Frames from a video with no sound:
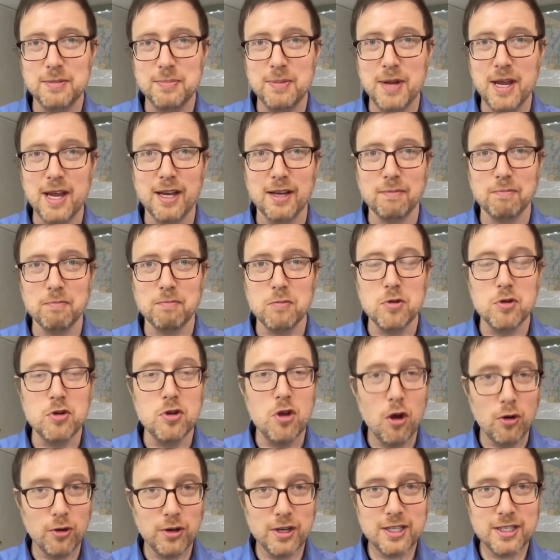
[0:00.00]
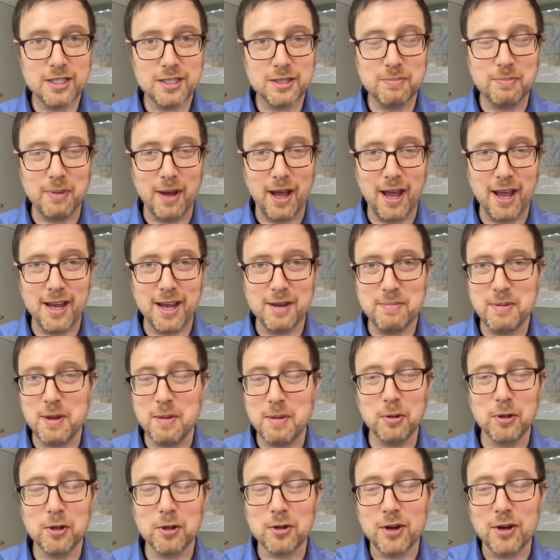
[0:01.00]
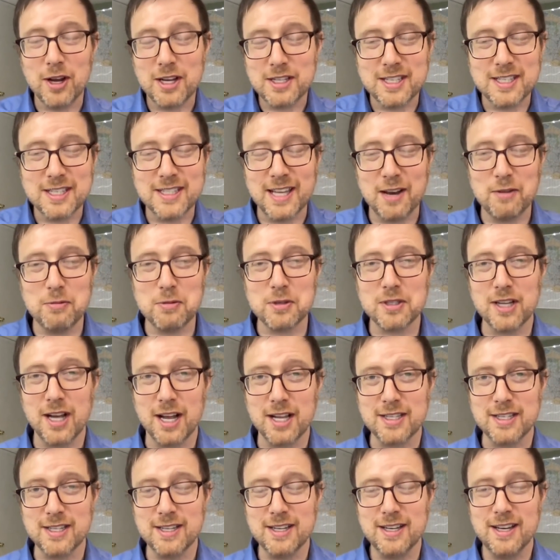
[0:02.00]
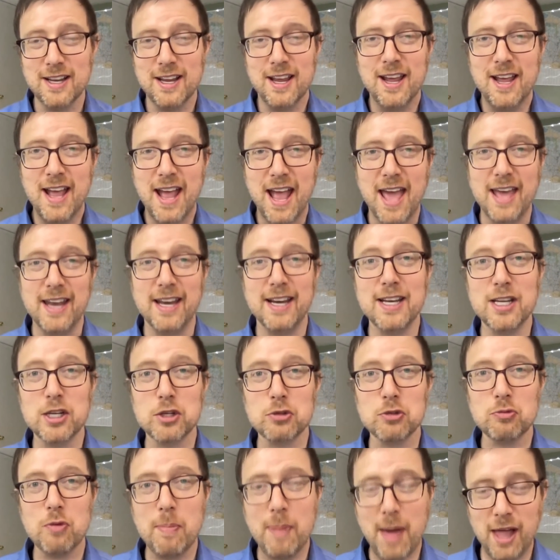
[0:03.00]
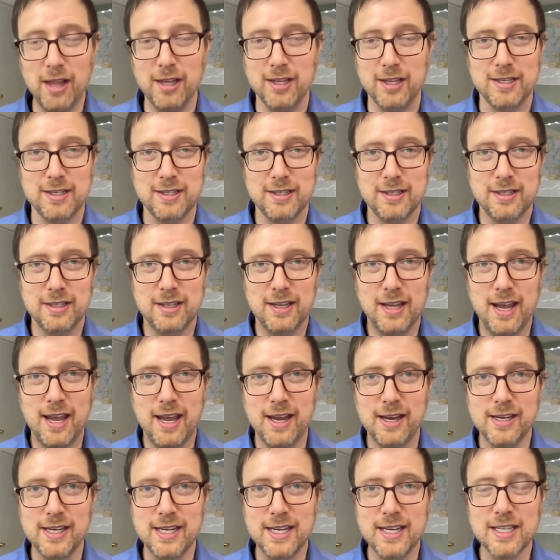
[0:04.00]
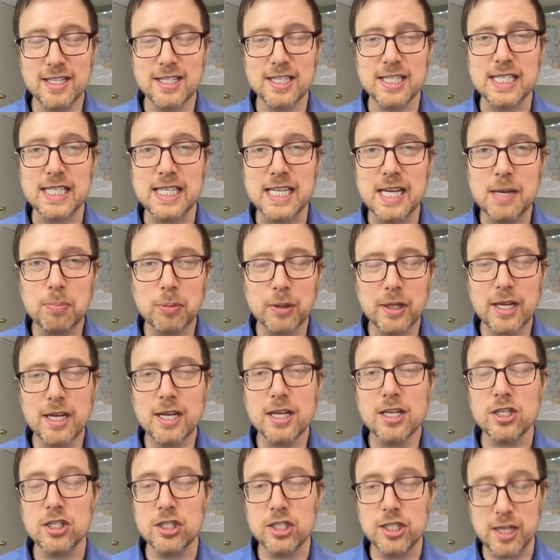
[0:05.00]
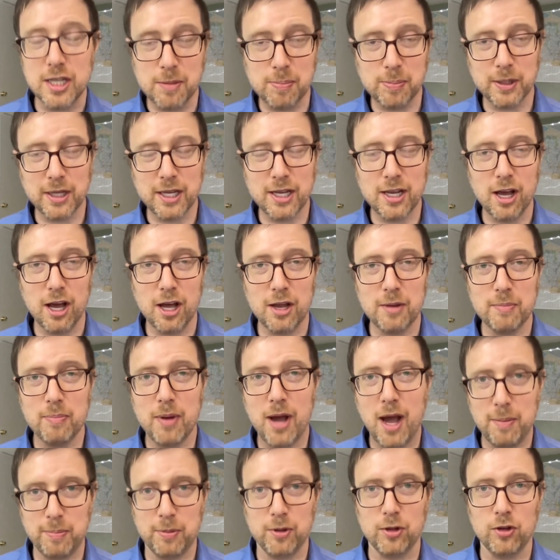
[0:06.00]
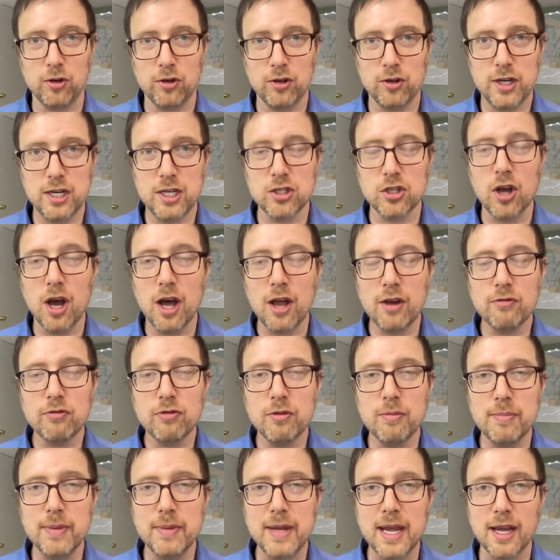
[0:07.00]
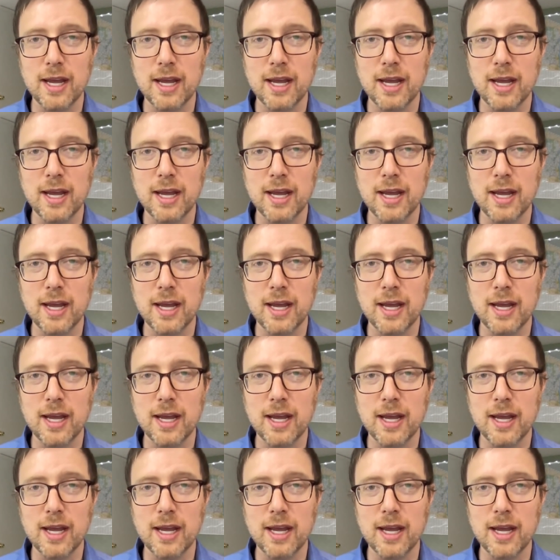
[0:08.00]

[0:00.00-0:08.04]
is being noticed by people across the state of Wisconsin, and it is repellent. And he's deeply, deeply unpopular. He's gone from